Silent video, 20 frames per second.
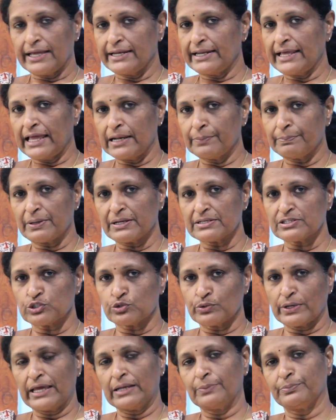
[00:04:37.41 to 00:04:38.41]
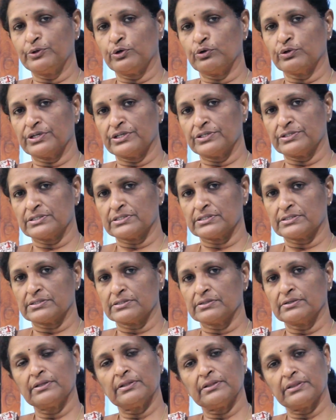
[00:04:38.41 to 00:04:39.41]
and help us to help your
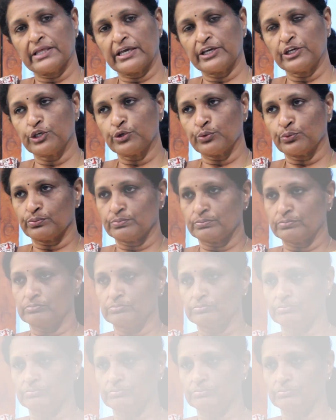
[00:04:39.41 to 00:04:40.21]
kids. Thank you.